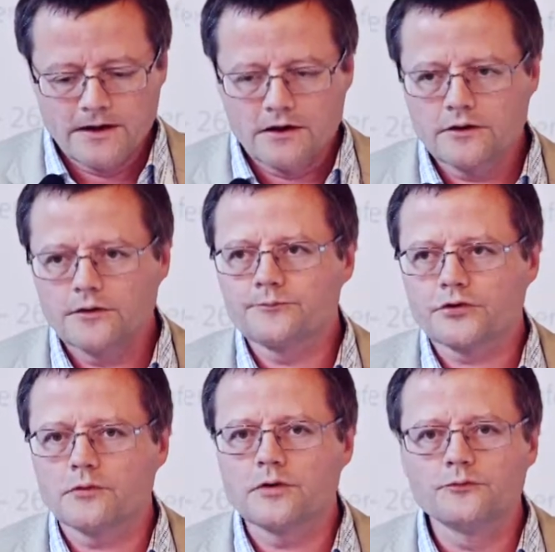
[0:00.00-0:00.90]
a
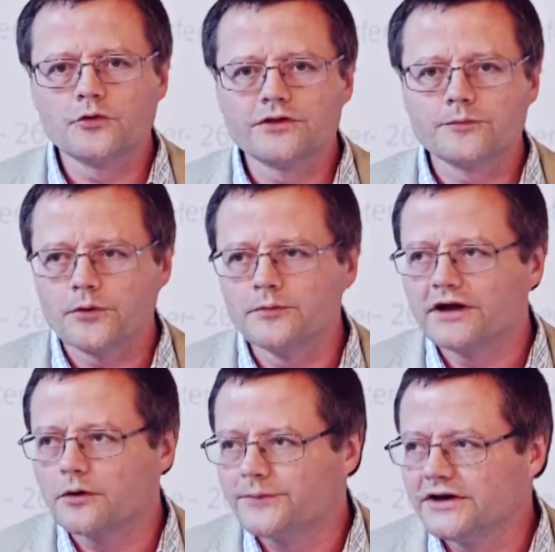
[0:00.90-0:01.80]
problem with the
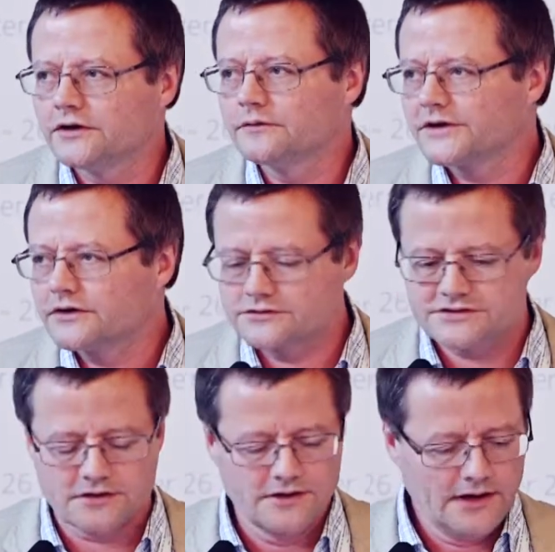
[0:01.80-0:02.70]
public opinion, because